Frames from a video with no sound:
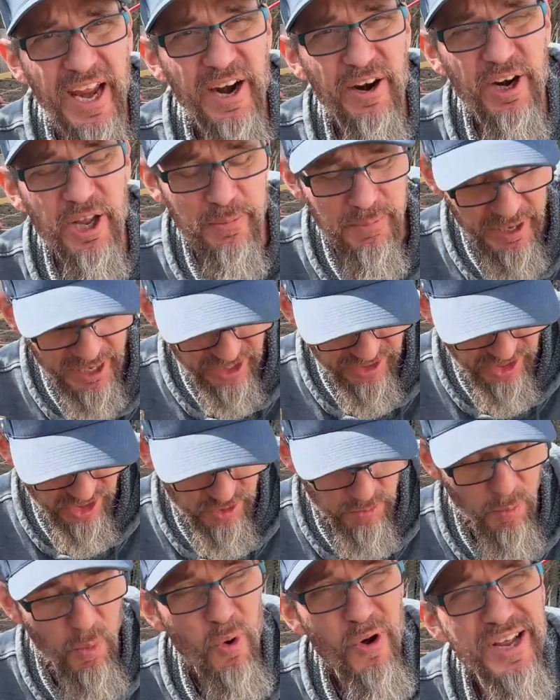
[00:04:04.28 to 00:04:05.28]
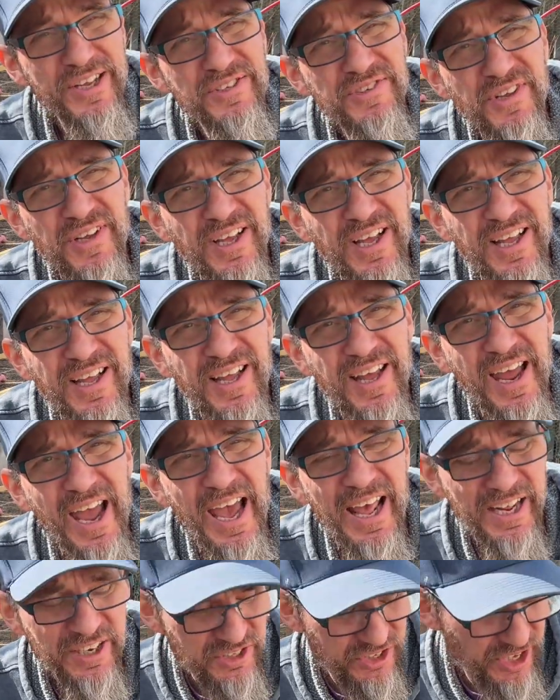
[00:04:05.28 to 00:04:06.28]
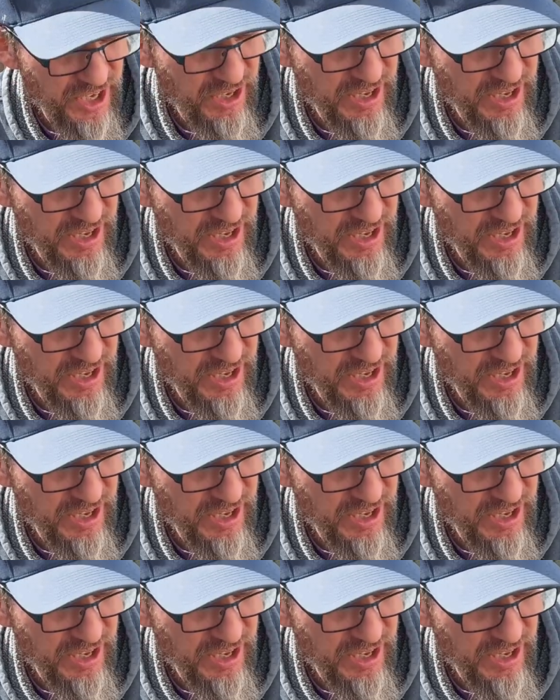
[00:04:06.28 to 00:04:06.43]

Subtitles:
area because it's moist and it still